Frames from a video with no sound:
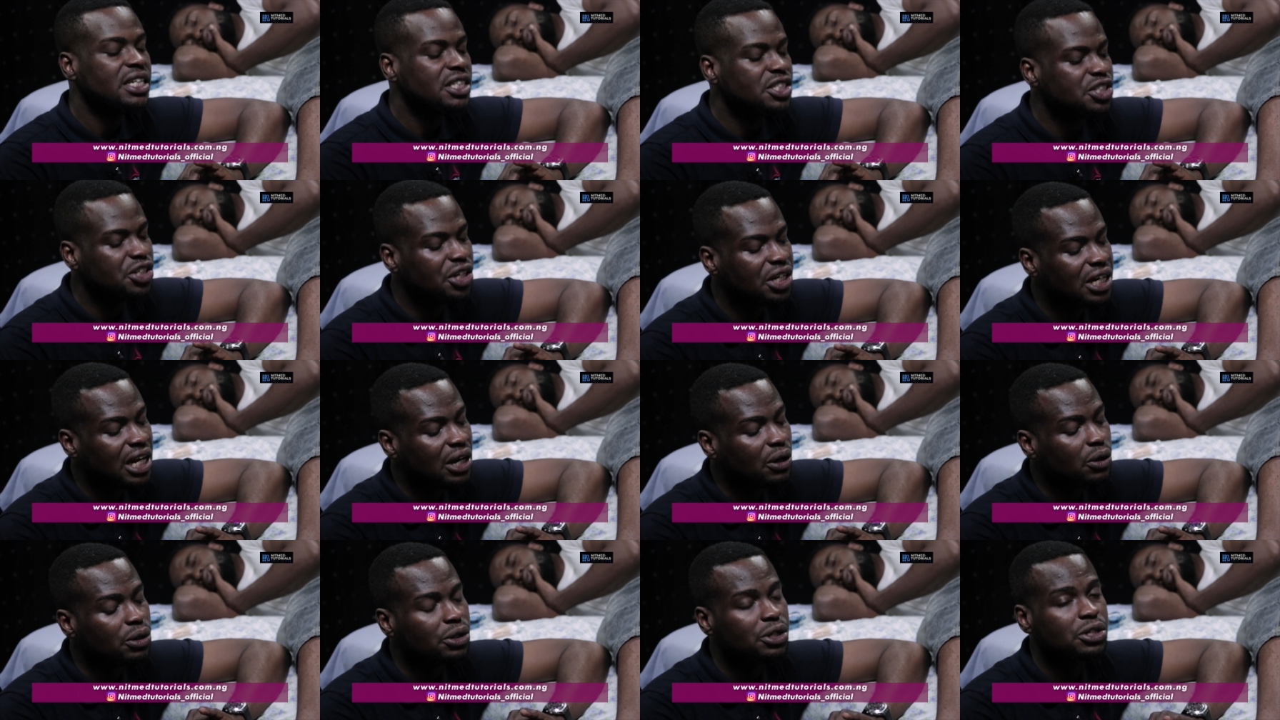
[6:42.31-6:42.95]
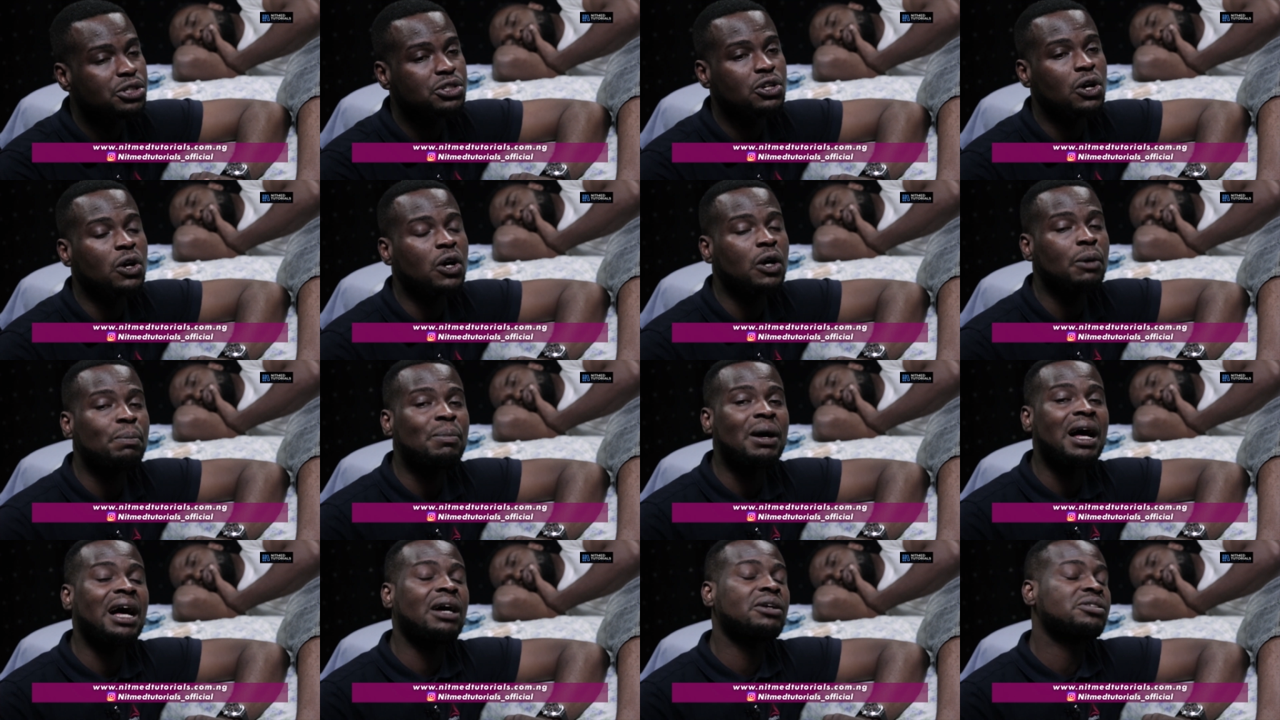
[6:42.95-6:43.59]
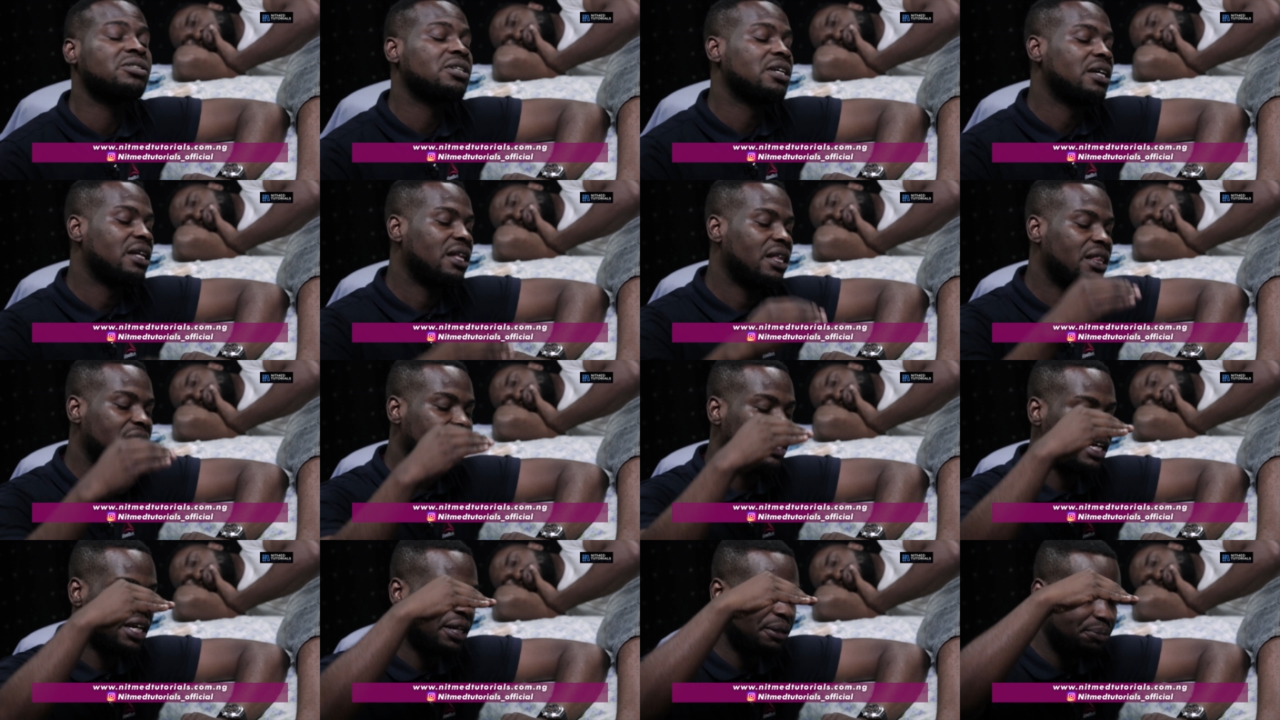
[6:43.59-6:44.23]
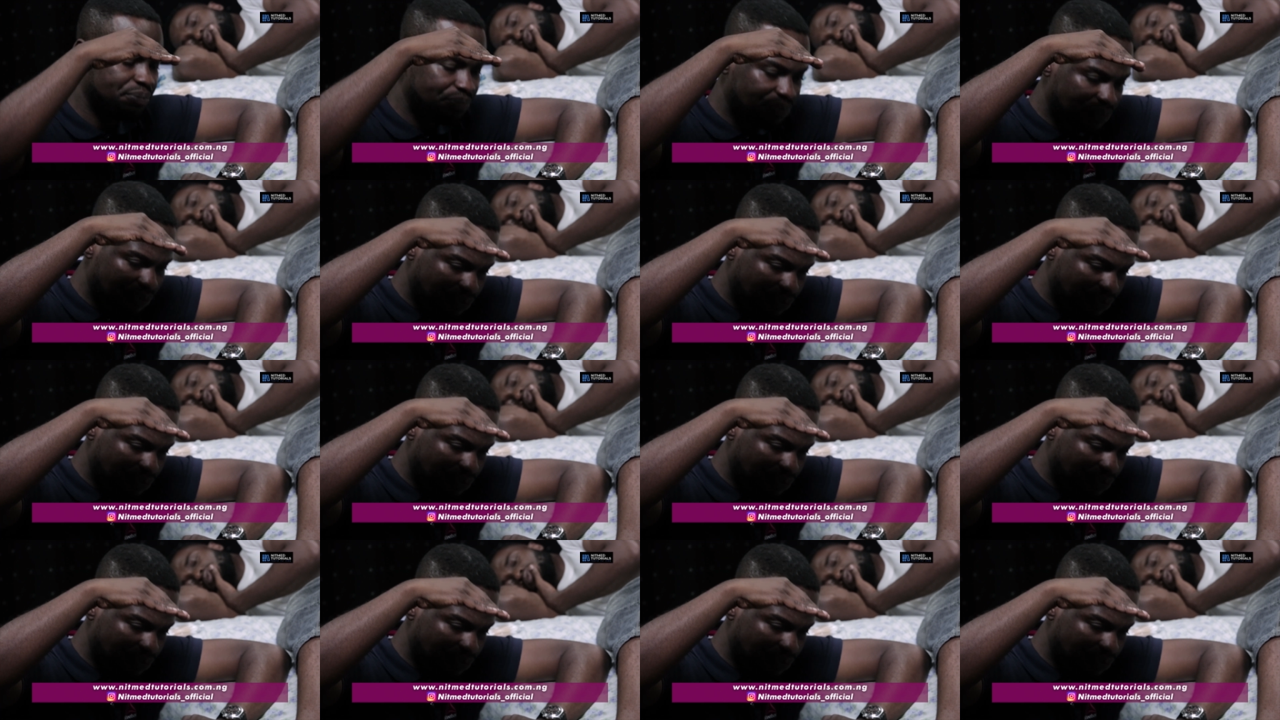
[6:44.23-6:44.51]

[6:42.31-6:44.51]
Then I'm going to talk about the